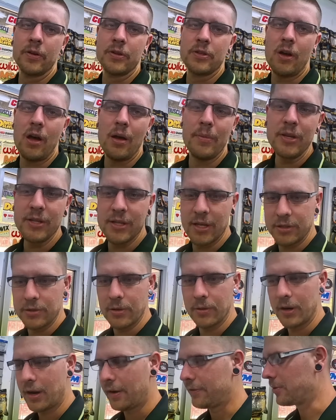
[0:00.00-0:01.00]
for a timing set
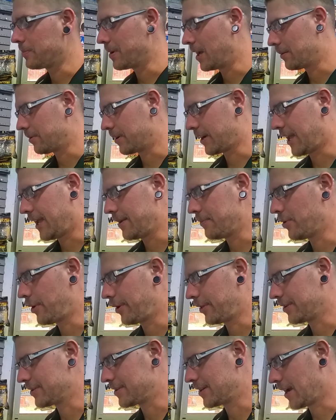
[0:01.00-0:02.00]
to arrive to be able to keep
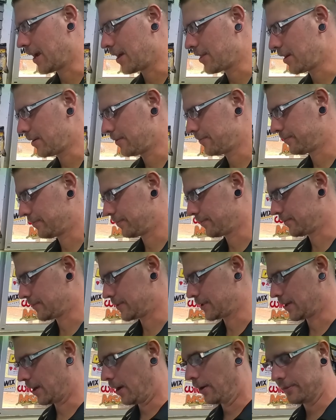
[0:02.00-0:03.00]
putting this together.
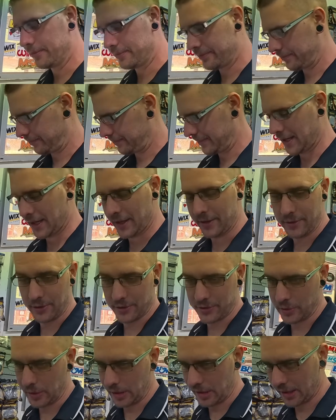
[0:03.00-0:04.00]
So yeah,
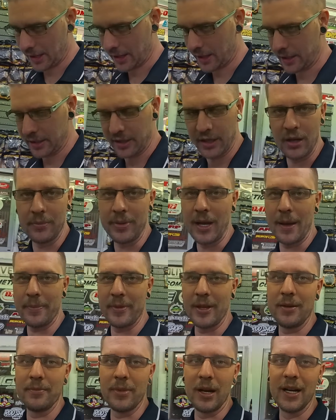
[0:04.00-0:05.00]
not sure how that ended up
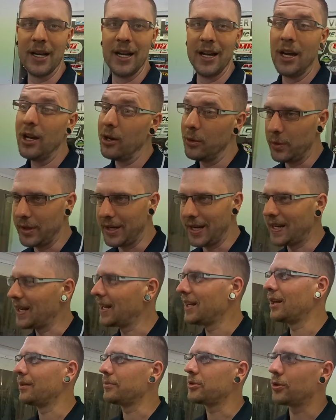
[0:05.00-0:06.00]
happening, but we did
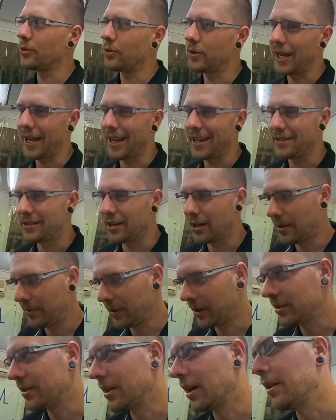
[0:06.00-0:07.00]
end up short a
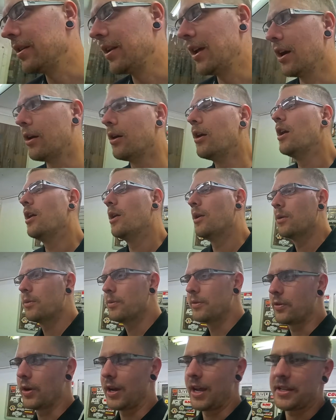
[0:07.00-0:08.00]
timing set. Now,
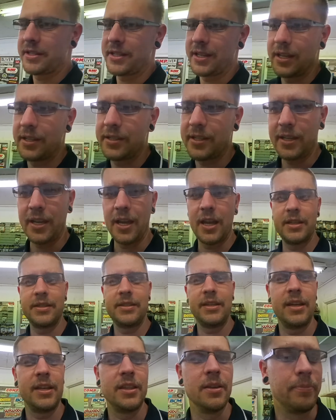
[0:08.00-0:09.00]
we've got our CNC
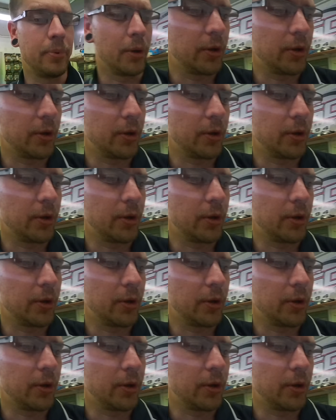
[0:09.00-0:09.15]
heads here that